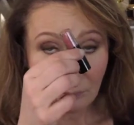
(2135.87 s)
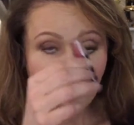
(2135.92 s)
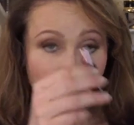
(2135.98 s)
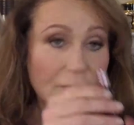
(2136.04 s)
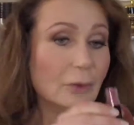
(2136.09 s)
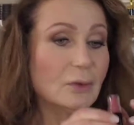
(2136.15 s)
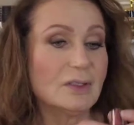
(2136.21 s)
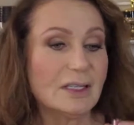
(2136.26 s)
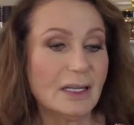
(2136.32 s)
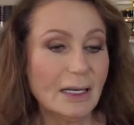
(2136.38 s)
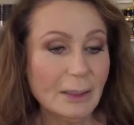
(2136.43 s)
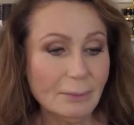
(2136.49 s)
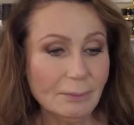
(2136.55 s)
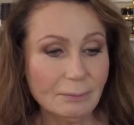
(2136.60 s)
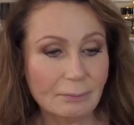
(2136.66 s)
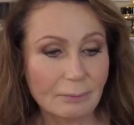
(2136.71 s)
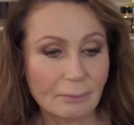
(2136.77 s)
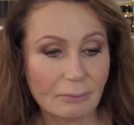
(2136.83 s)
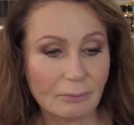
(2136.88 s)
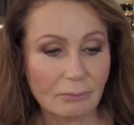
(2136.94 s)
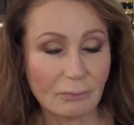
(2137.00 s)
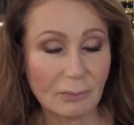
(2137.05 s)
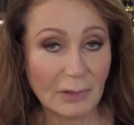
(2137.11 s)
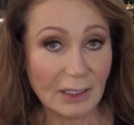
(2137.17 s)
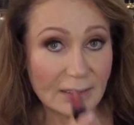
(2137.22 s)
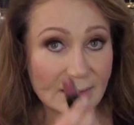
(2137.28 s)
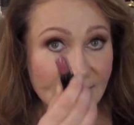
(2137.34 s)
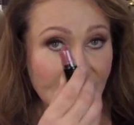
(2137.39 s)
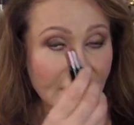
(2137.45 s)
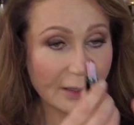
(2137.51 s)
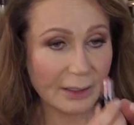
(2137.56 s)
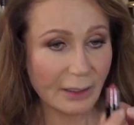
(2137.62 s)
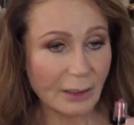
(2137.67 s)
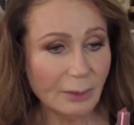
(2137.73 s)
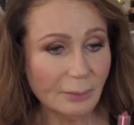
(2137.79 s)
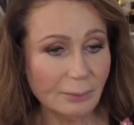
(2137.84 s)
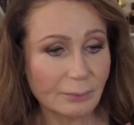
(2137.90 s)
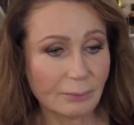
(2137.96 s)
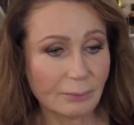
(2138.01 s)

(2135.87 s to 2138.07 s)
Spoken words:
Rosé, it's in there,